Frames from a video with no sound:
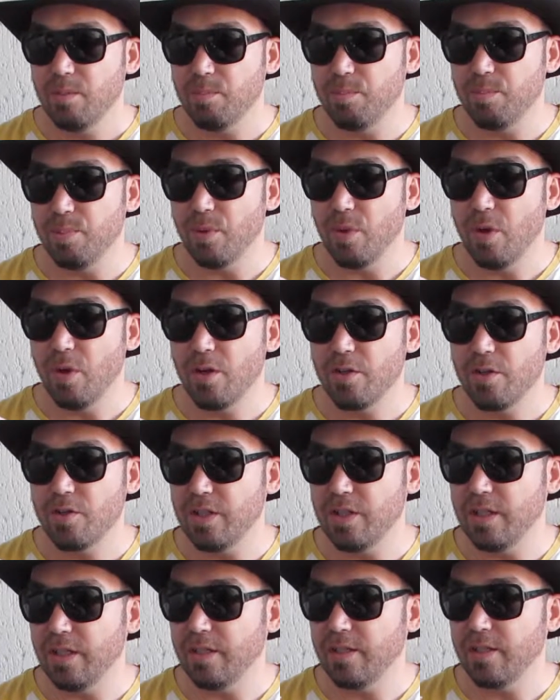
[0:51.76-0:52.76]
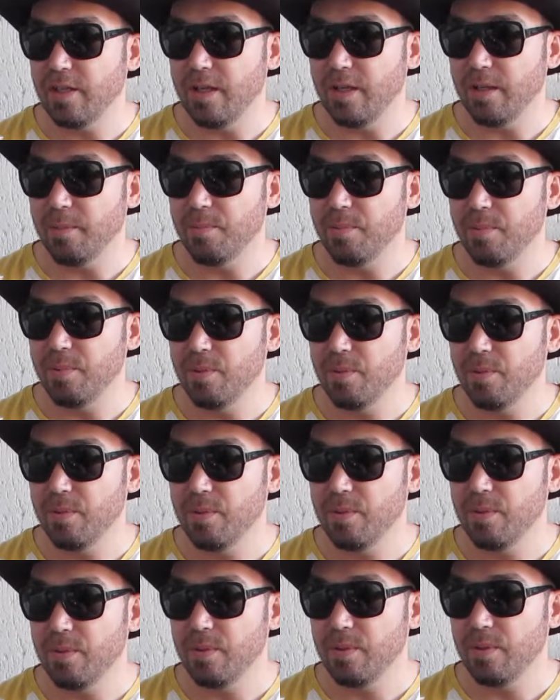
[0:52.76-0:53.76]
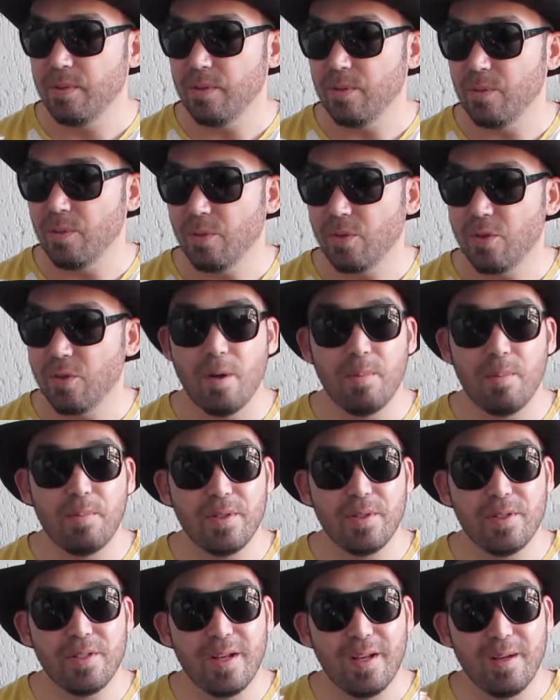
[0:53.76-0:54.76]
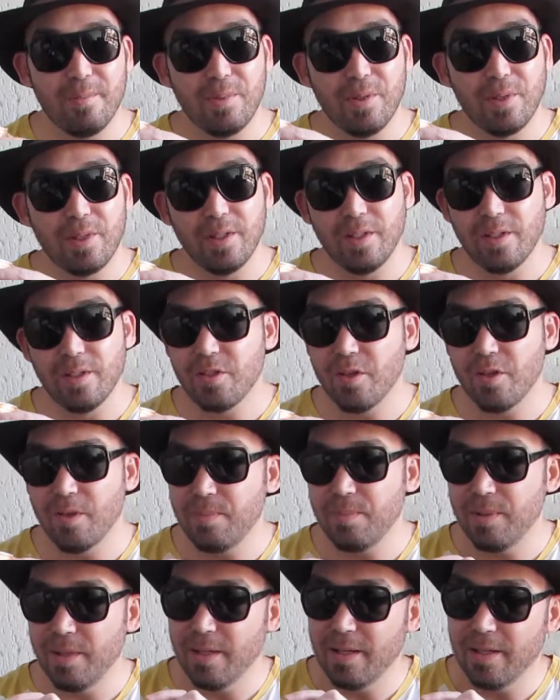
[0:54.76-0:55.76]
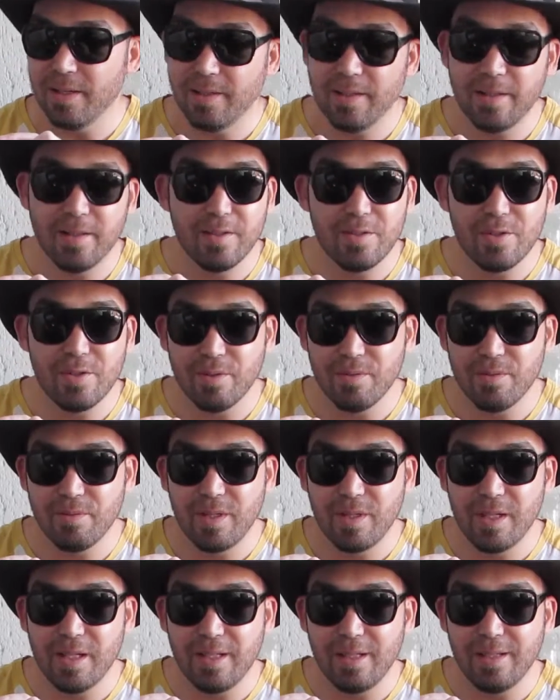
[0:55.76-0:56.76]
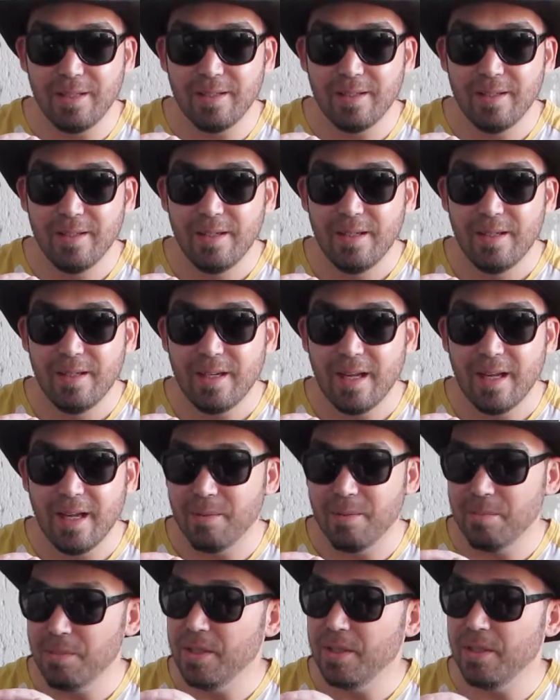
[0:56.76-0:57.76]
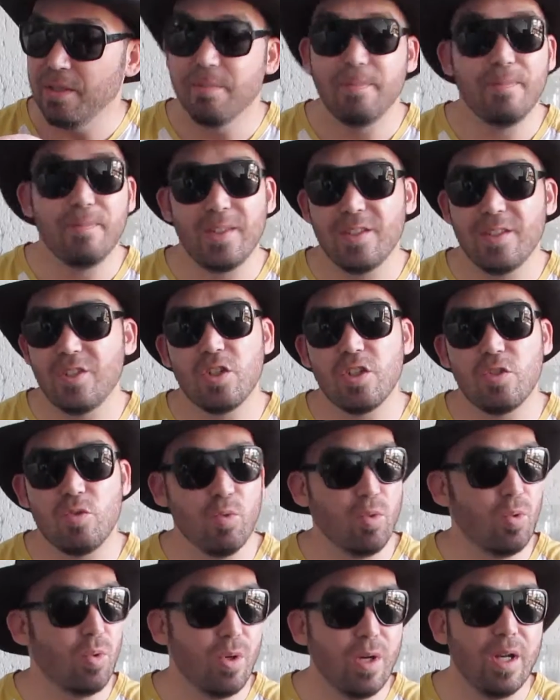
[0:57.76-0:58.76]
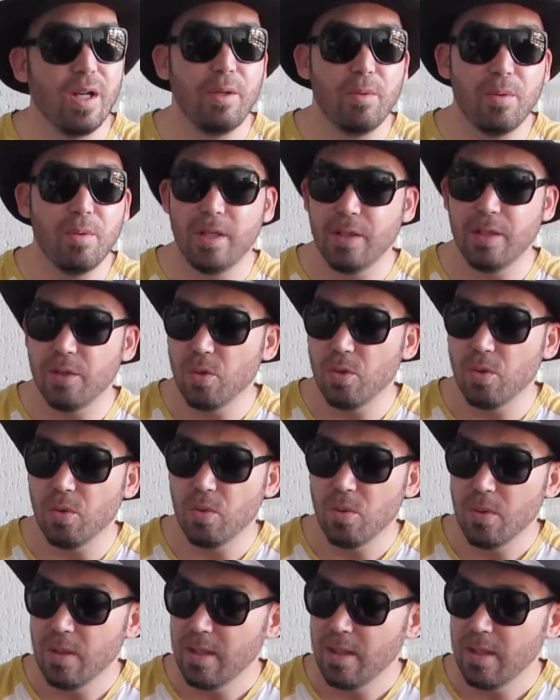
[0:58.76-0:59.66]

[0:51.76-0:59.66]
brassy type or copper type look at the top here, and then the sort of clean aluminium. Just really, really cool.